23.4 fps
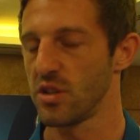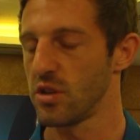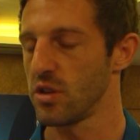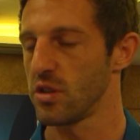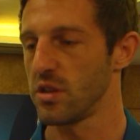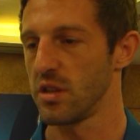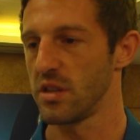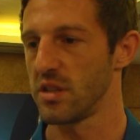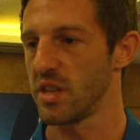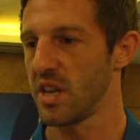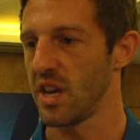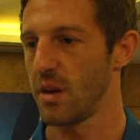it's
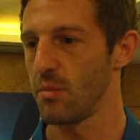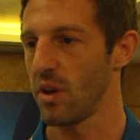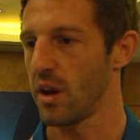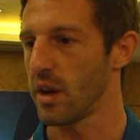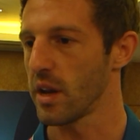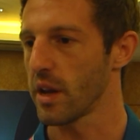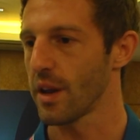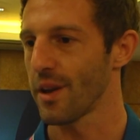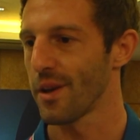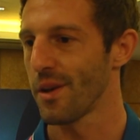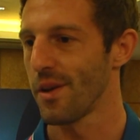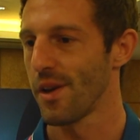just the same
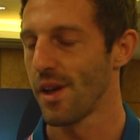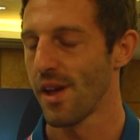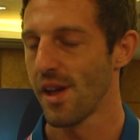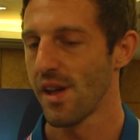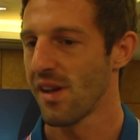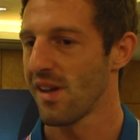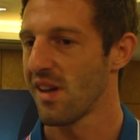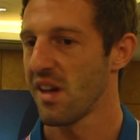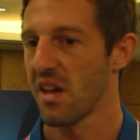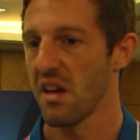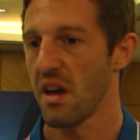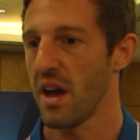like
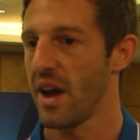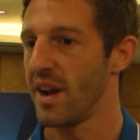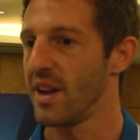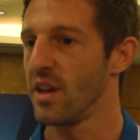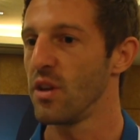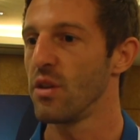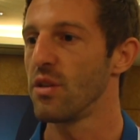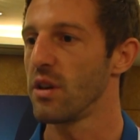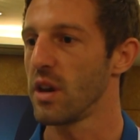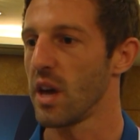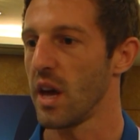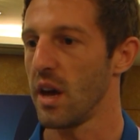
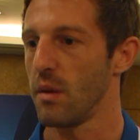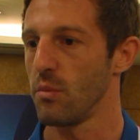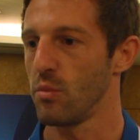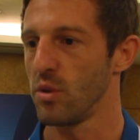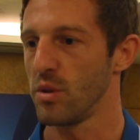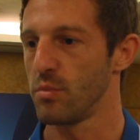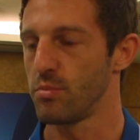any other game.